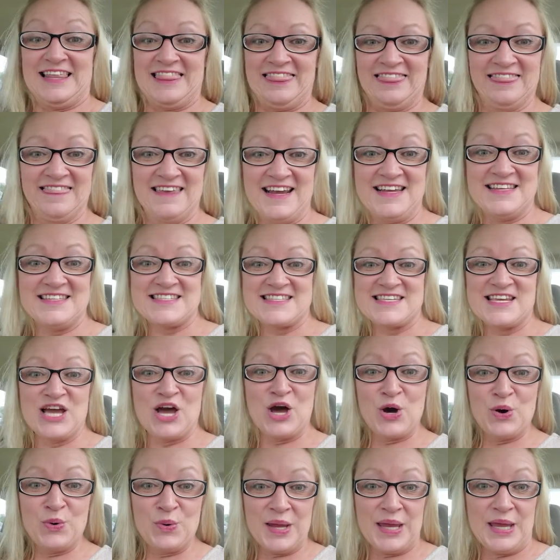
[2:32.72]
let's
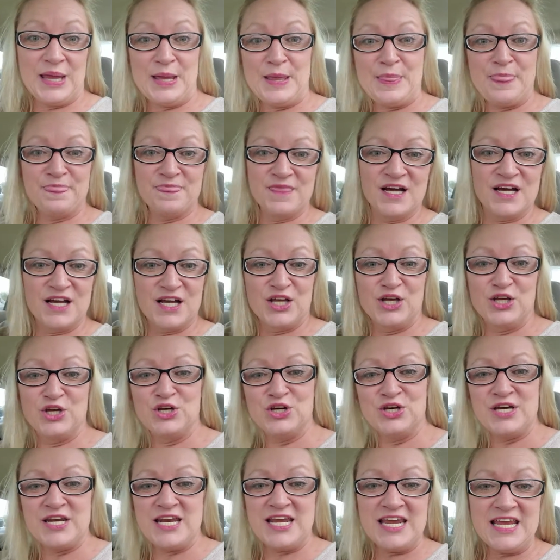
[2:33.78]
go in the
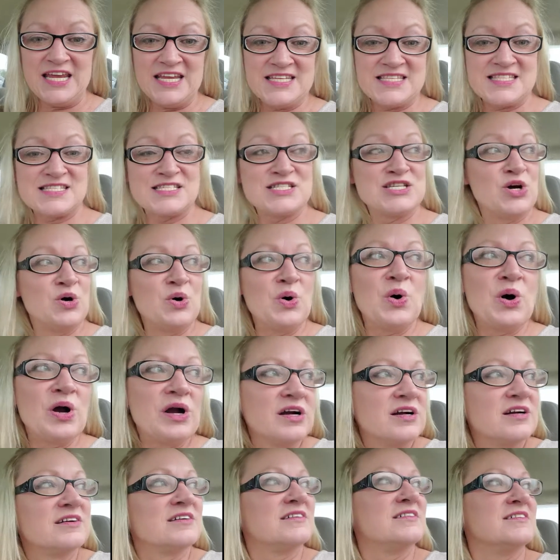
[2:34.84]
Goody
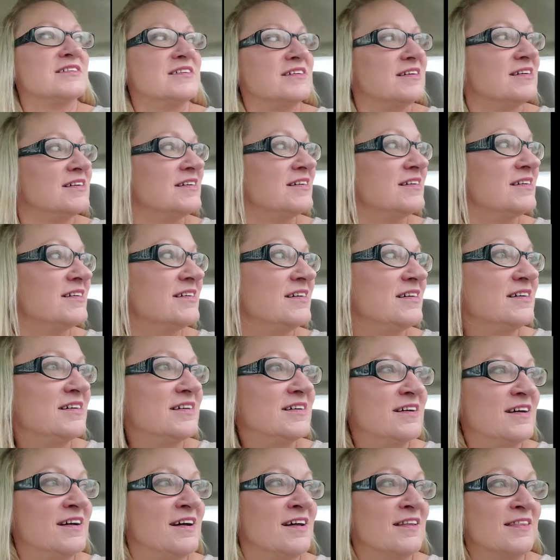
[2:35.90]
store.
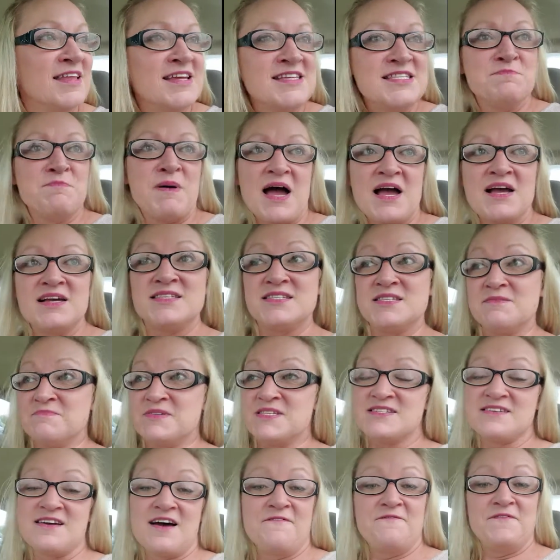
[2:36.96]
Let's buy some
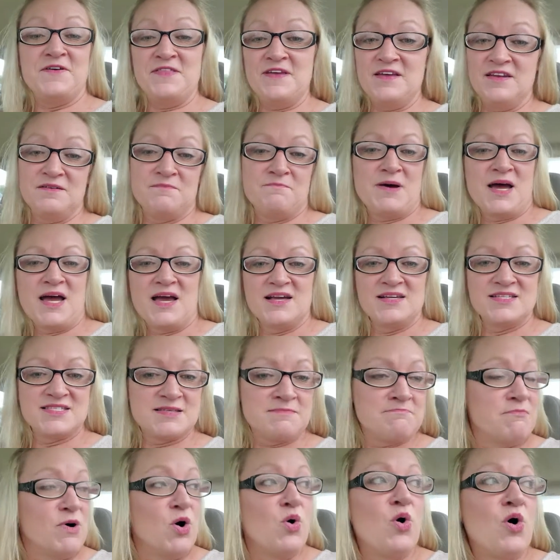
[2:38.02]
stuff and then buy
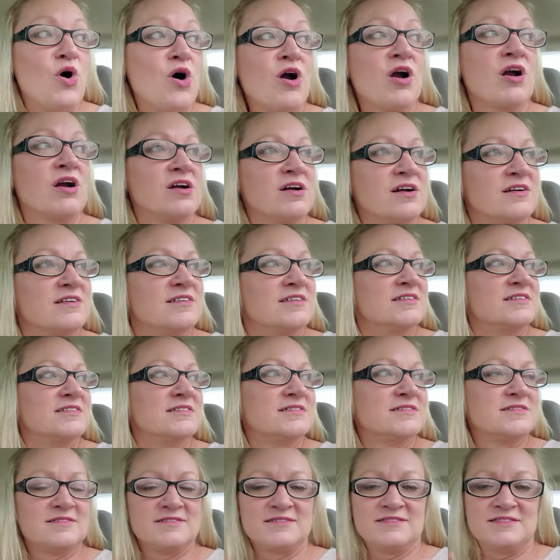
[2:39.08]
some more.
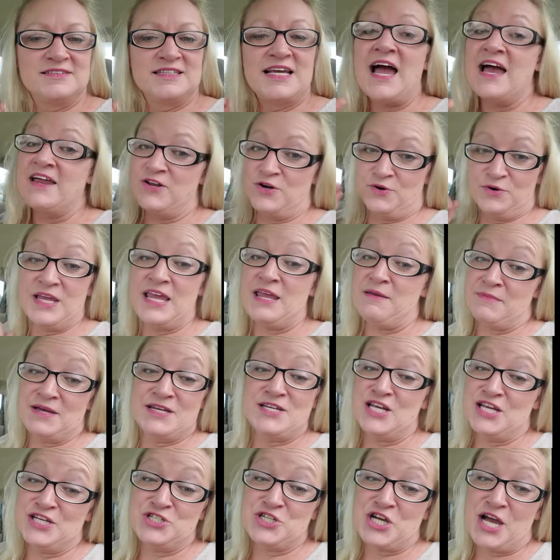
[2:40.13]
Yeah, I know. Keep my
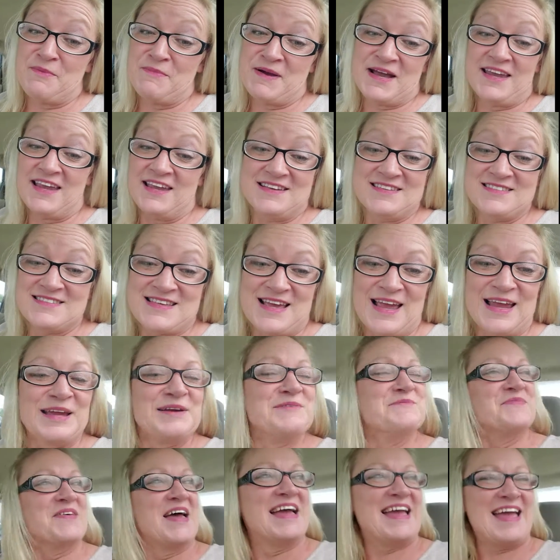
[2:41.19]
day job. I can't sing.
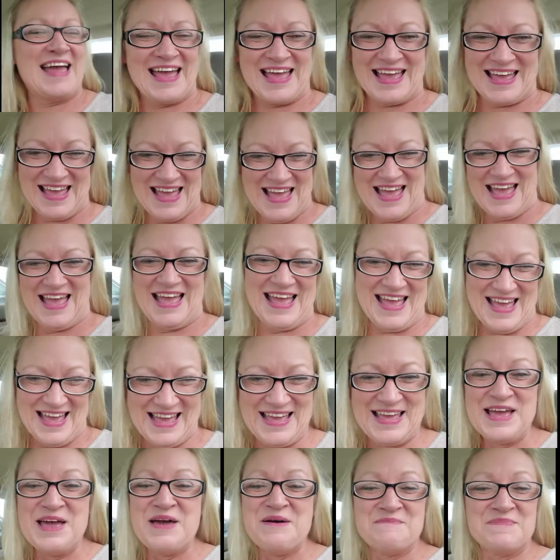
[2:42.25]

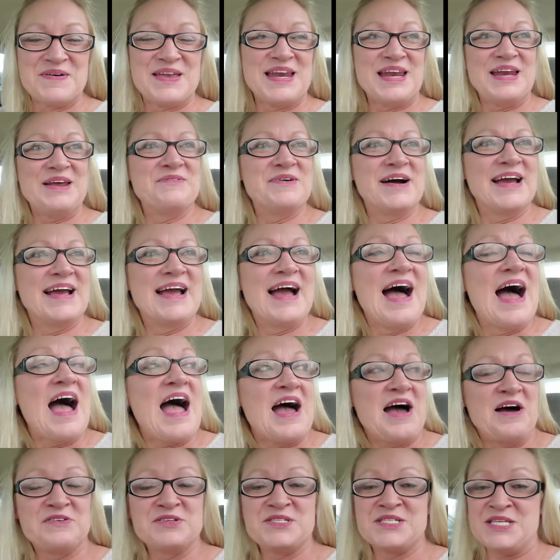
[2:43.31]
But anyway,
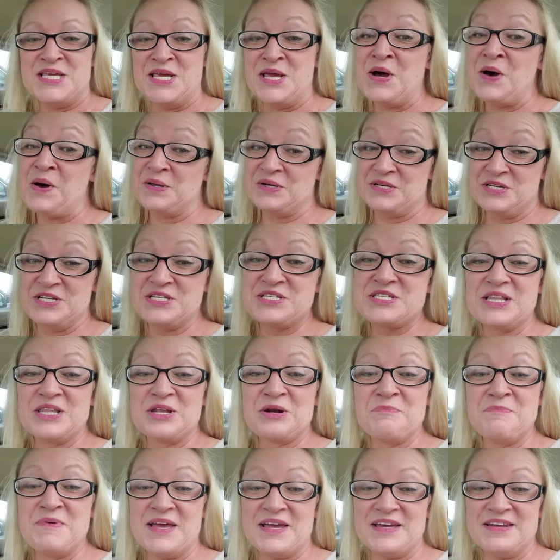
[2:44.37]
I'll see y'all in just a
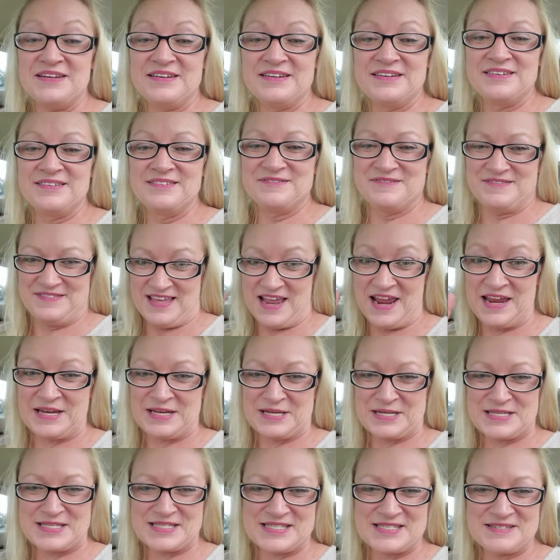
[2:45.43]
little bit.
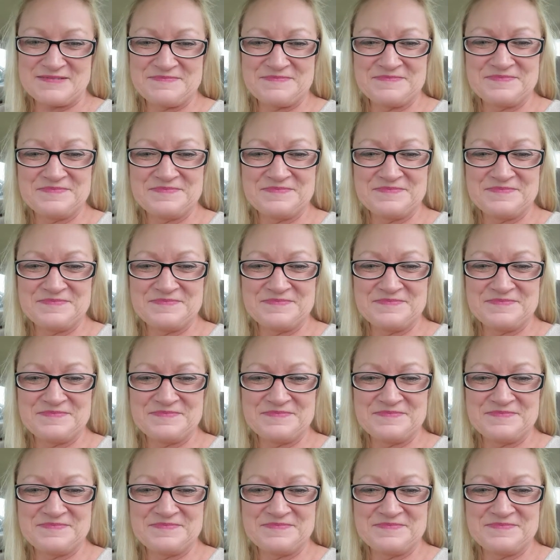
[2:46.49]
Thanks.